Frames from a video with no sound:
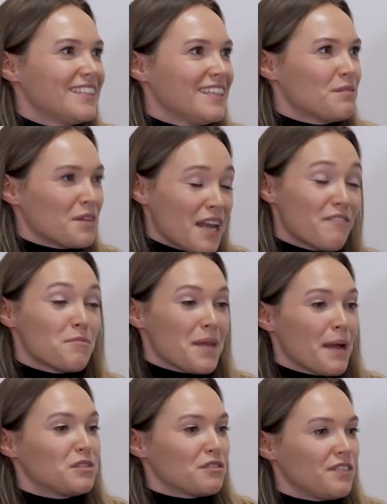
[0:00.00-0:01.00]
it would never
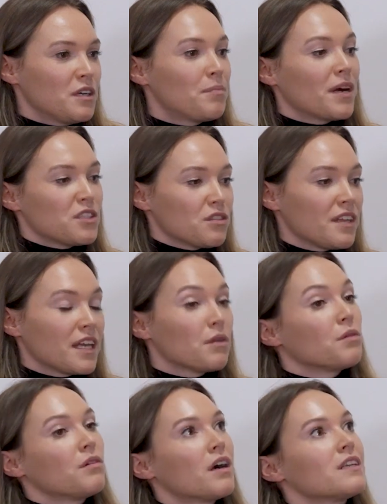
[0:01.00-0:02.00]
be able to feel, but I do think it
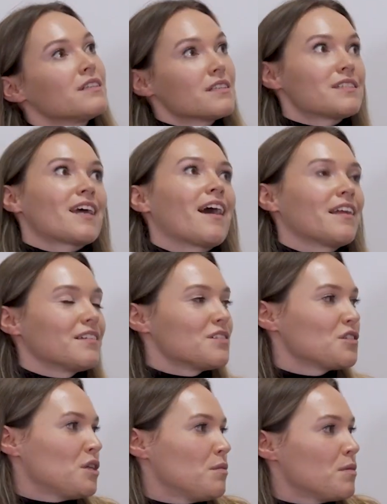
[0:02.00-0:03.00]
will
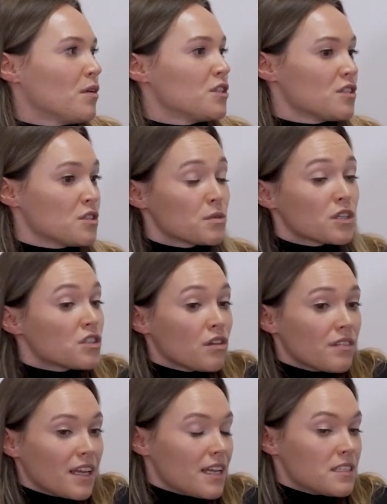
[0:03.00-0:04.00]
understand human emotions, which I
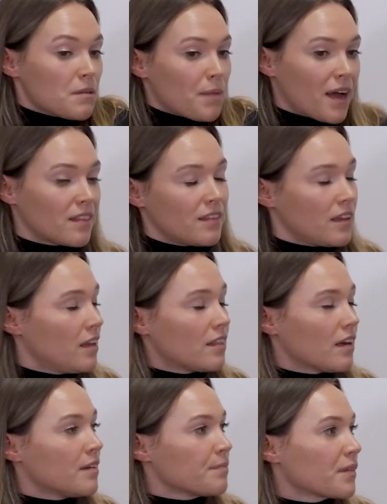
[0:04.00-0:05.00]
don't think is a bad thing
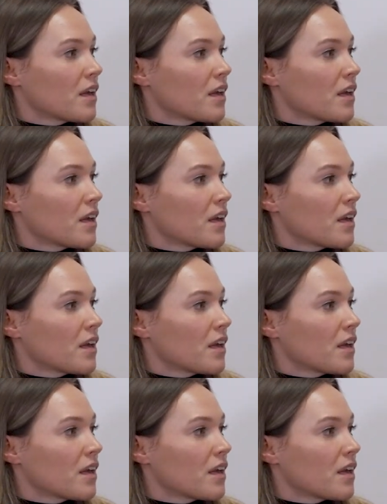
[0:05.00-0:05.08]
either.